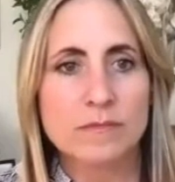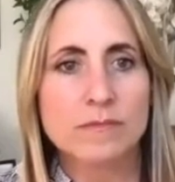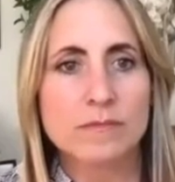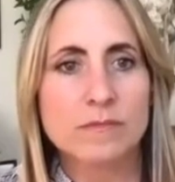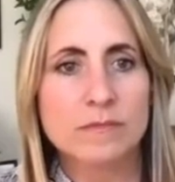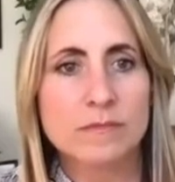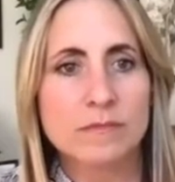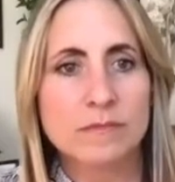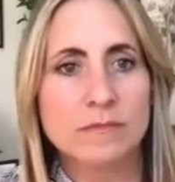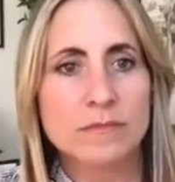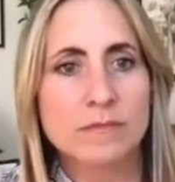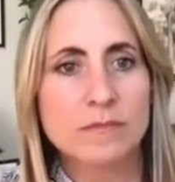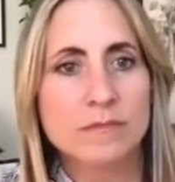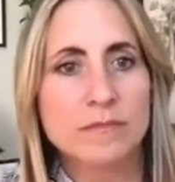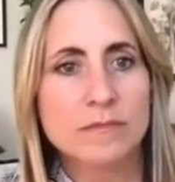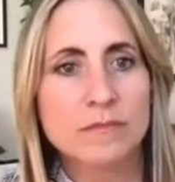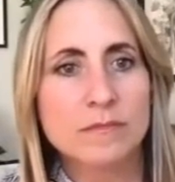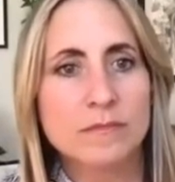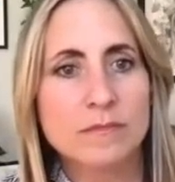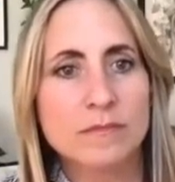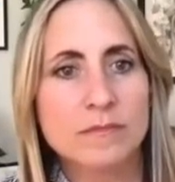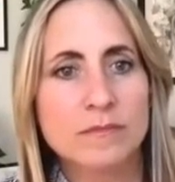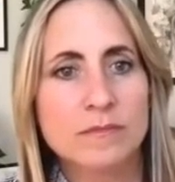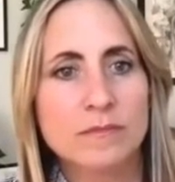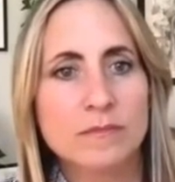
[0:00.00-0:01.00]

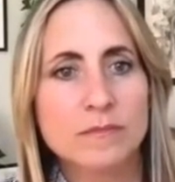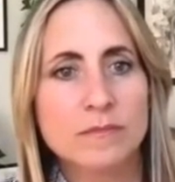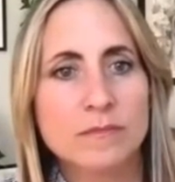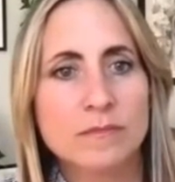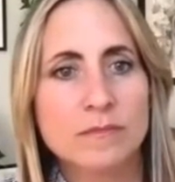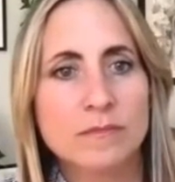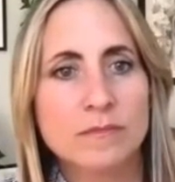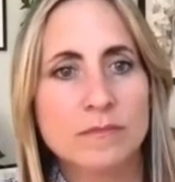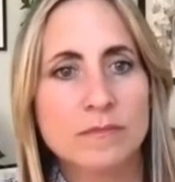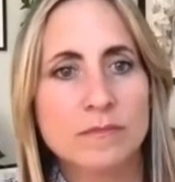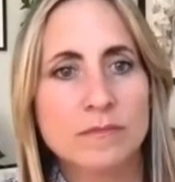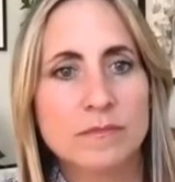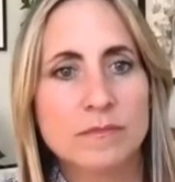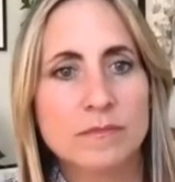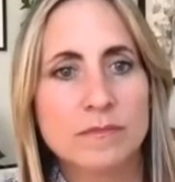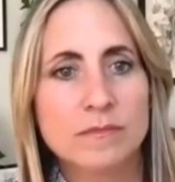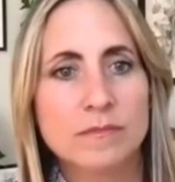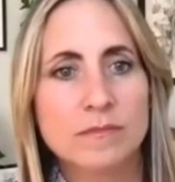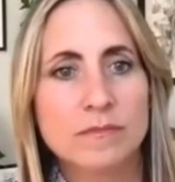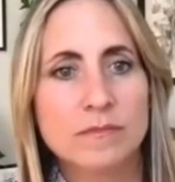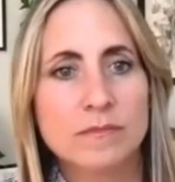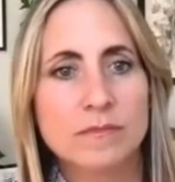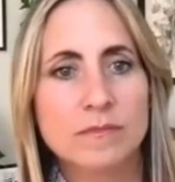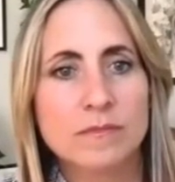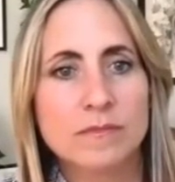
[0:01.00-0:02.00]

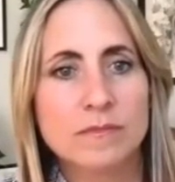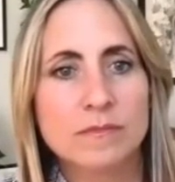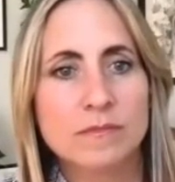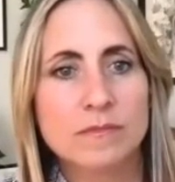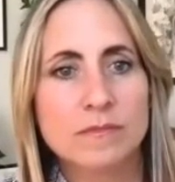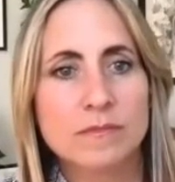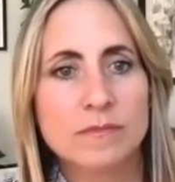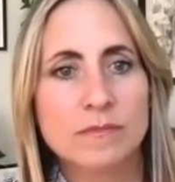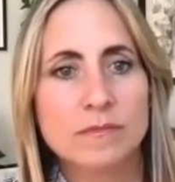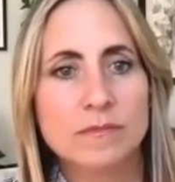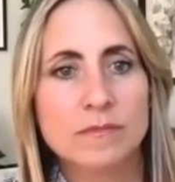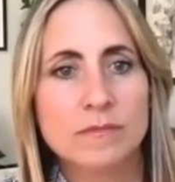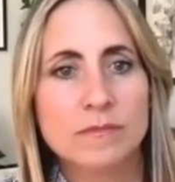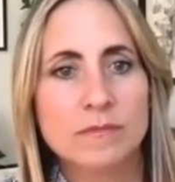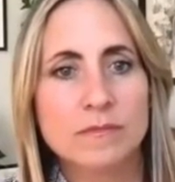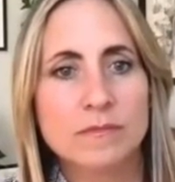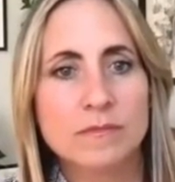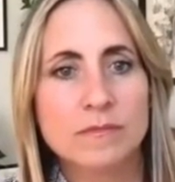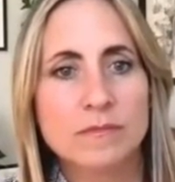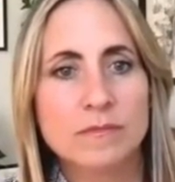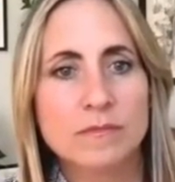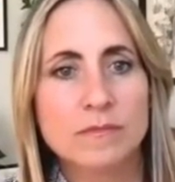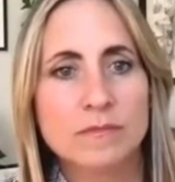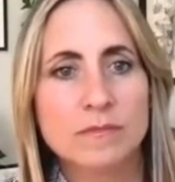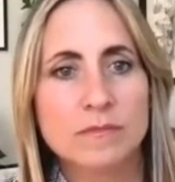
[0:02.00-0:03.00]

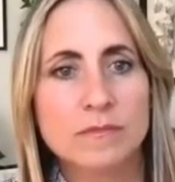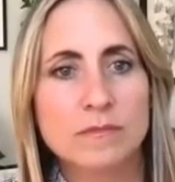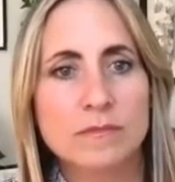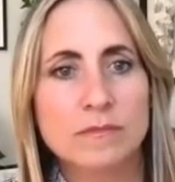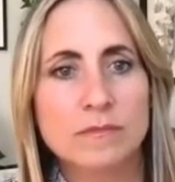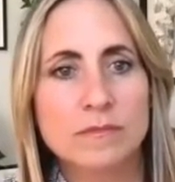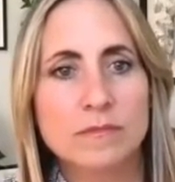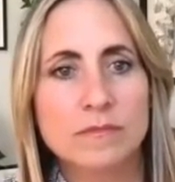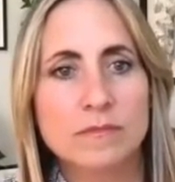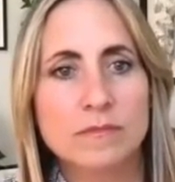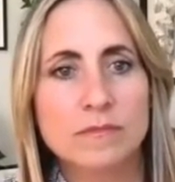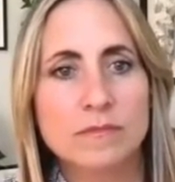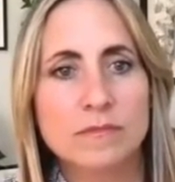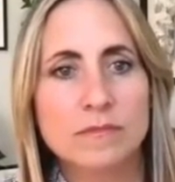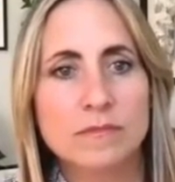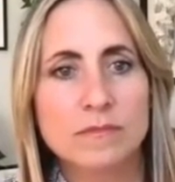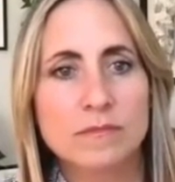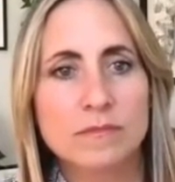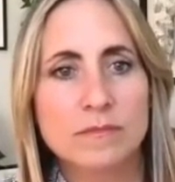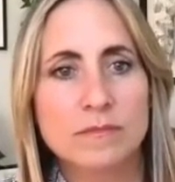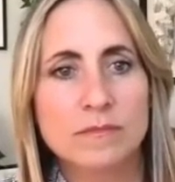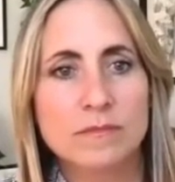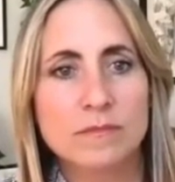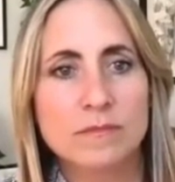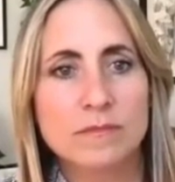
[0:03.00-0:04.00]

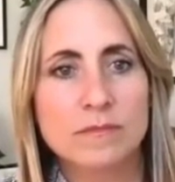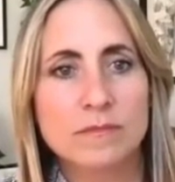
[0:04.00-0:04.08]
(not speaking)